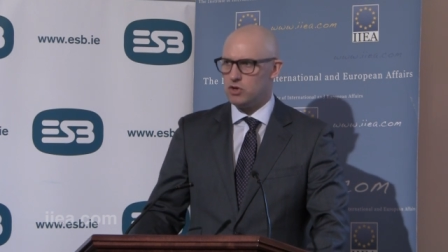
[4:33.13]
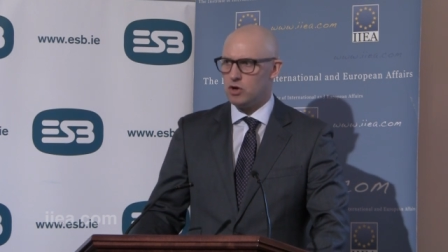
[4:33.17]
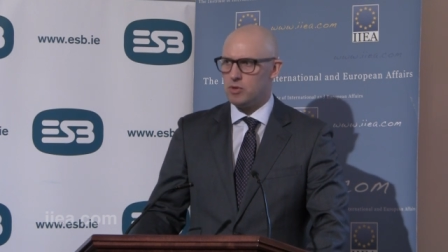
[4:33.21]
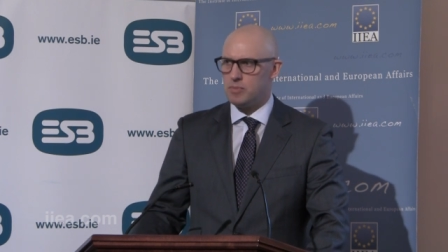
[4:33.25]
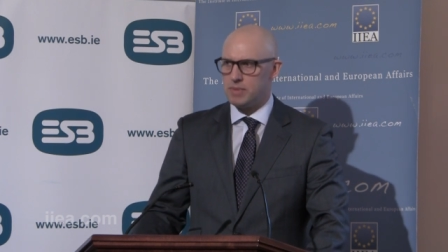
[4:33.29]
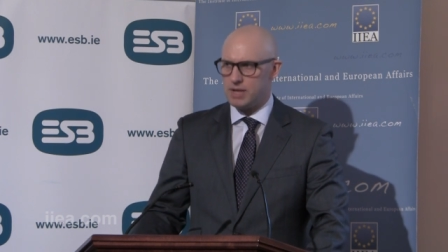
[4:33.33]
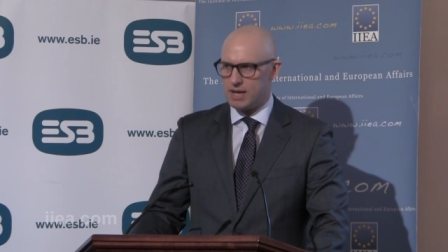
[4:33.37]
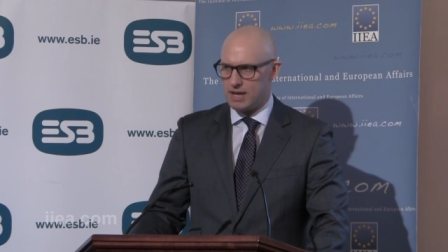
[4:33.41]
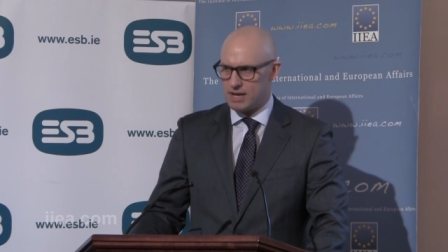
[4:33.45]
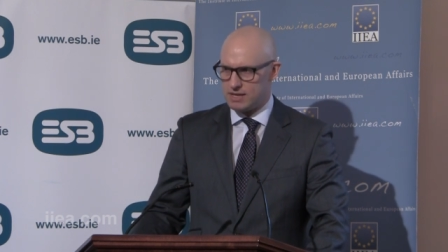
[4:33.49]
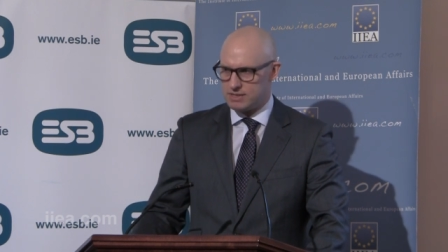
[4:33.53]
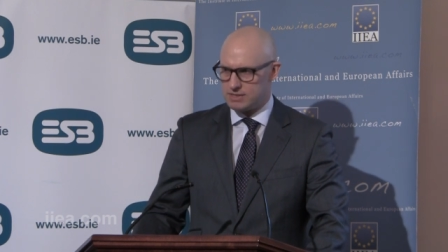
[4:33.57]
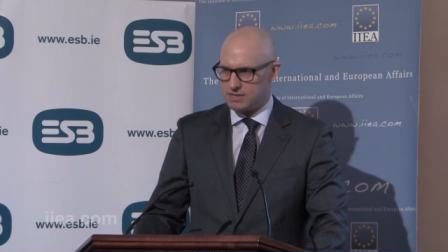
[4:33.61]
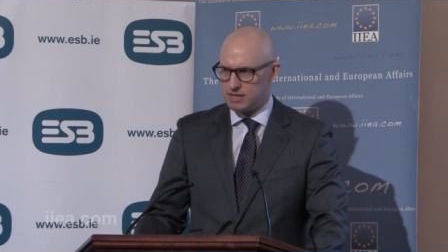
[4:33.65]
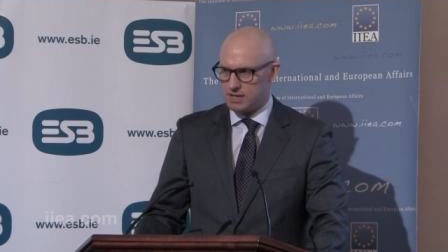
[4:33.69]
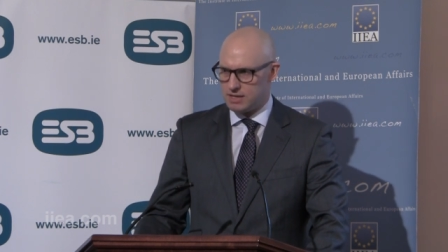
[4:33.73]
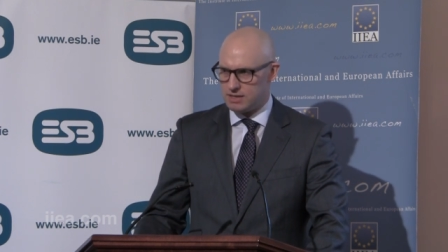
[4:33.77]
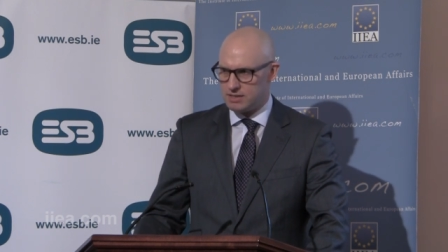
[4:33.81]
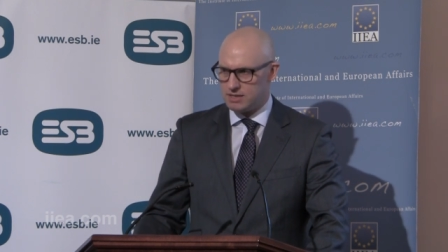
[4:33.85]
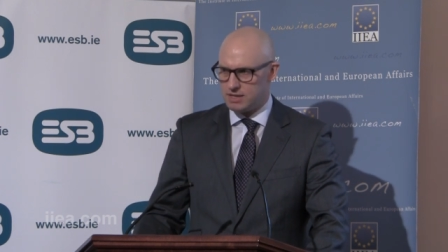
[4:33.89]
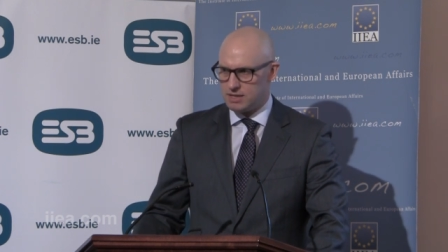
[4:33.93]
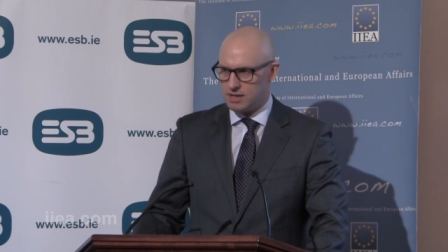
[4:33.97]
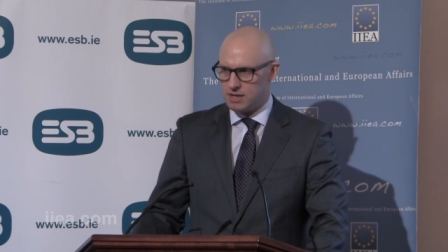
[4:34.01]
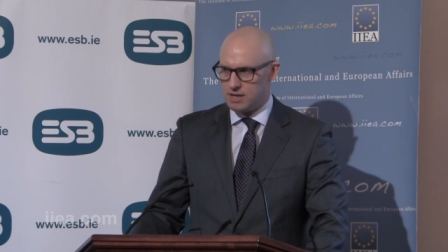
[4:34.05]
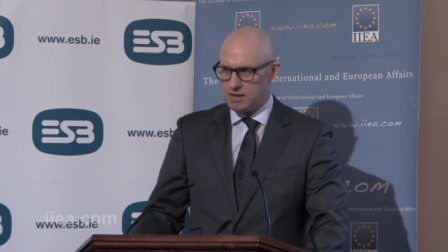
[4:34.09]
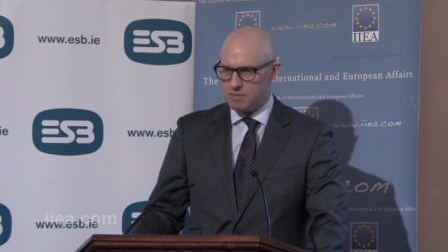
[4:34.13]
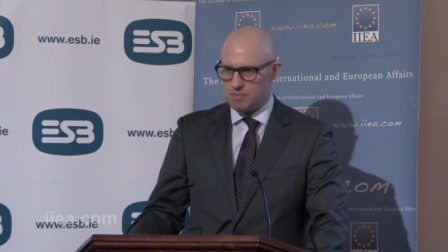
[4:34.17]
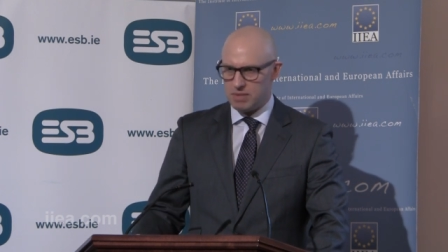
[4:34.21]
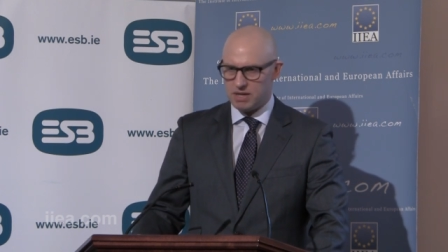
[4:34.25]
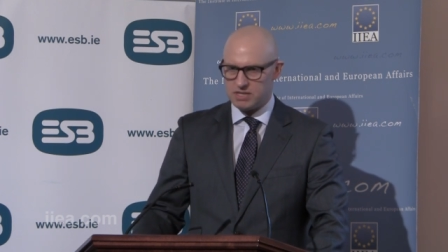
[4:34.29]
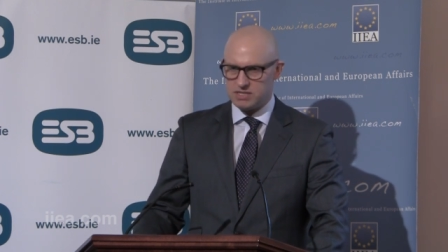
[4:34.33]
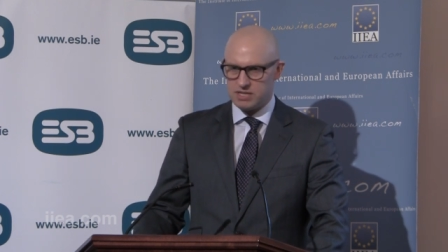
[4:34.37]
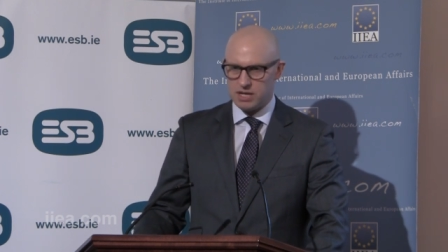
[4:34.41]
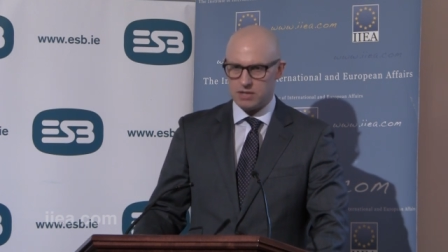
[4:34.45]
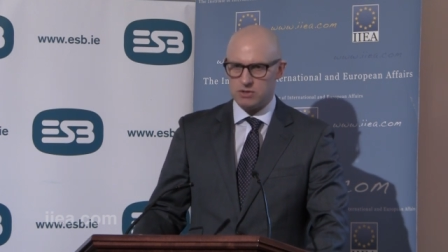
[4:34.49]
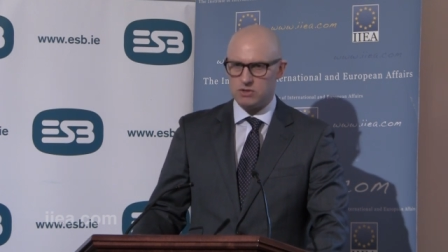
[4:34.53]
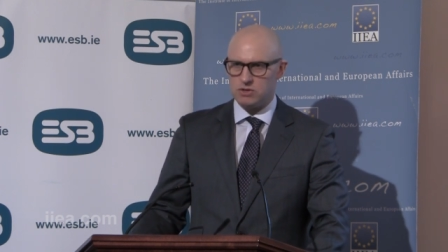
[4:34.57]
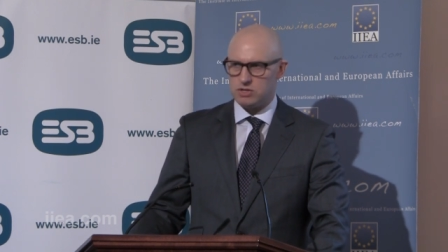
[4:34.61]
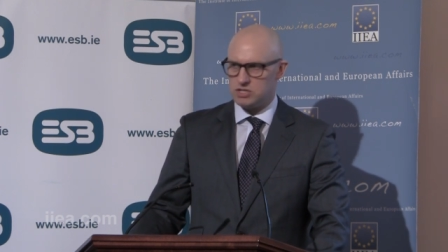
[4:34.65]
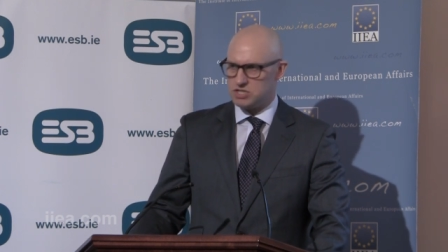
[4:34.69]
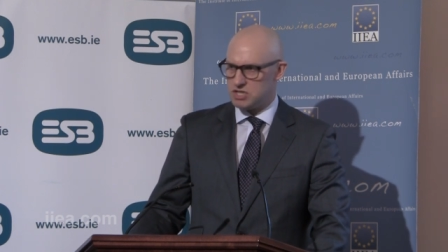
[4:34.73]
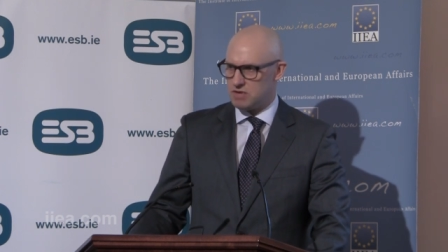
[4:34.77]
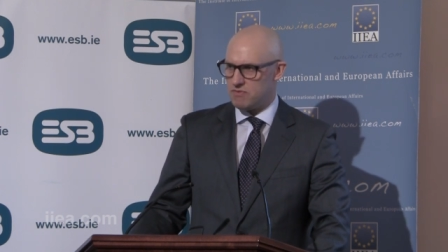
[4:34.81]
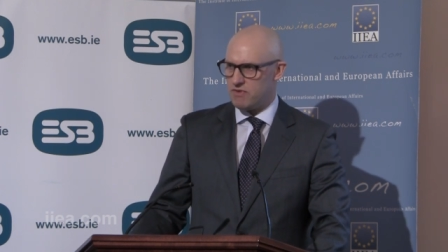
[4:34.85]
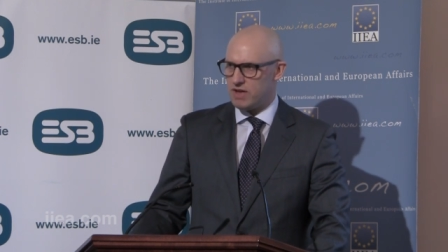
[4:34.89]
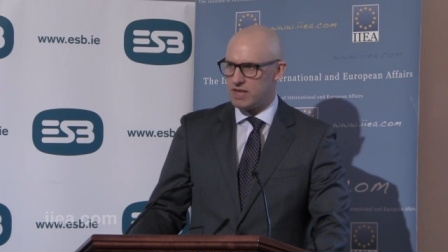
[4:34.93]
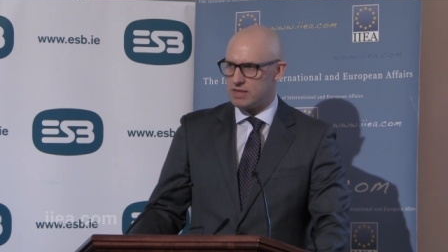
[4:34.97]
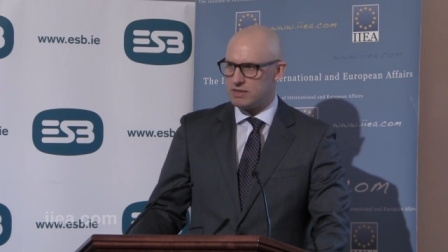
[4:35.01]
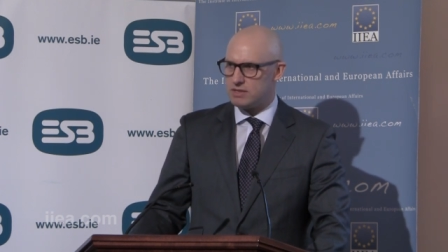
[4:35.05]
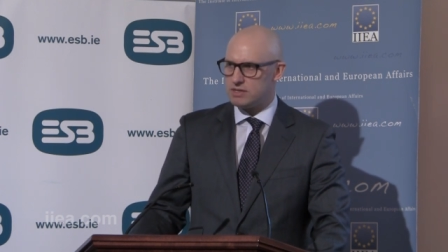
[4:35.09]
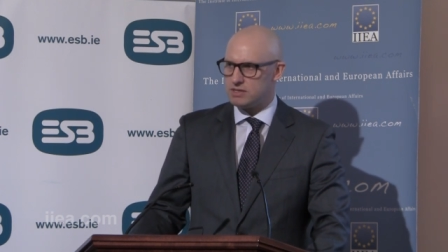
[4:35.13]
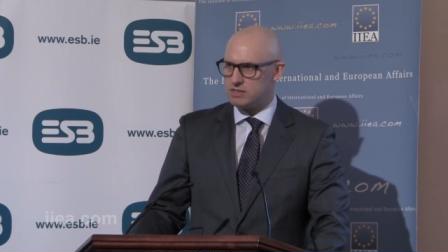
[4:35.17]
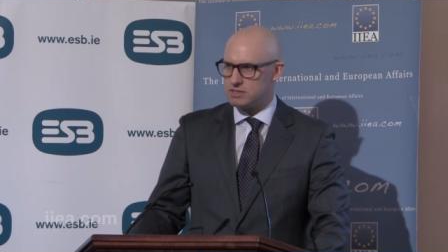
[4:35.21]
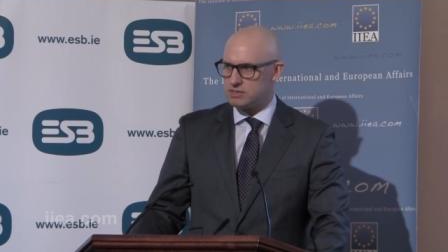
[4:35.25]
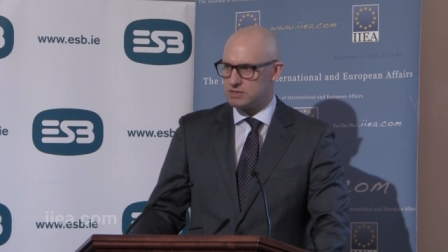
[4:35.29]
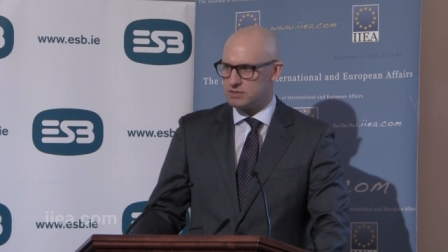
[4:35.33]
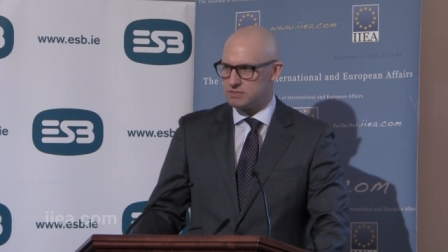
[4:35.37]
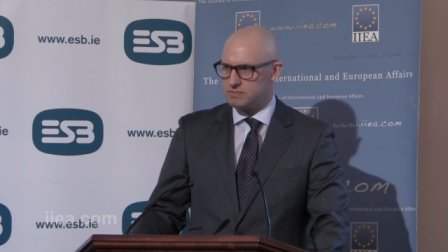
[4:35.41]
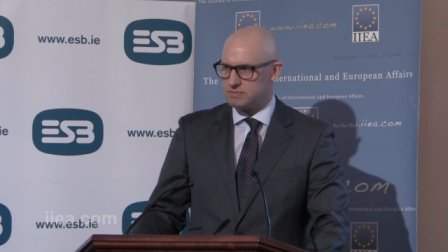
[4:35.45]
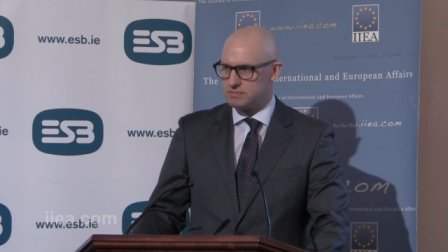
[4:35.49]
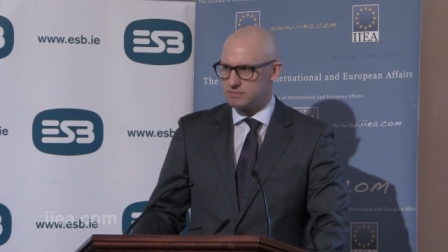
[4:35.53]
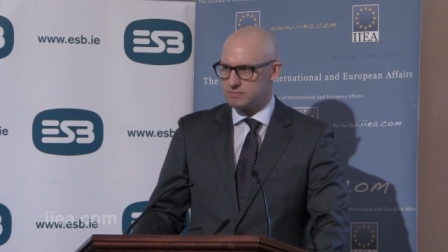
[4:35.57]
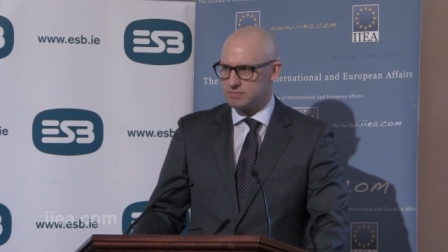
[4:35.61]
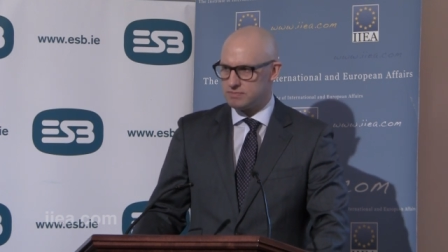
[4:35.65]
dominated by technology vendors